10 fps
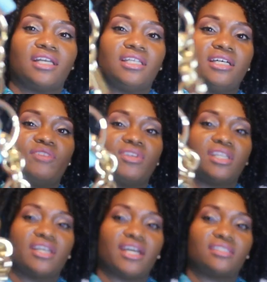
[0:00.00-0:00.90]
I love that
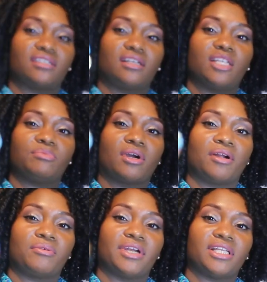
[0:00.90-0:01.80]
it has the clip
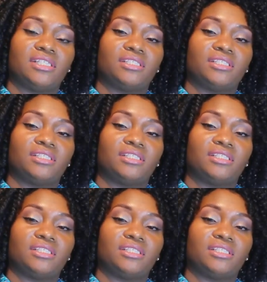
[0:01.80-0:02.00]
already,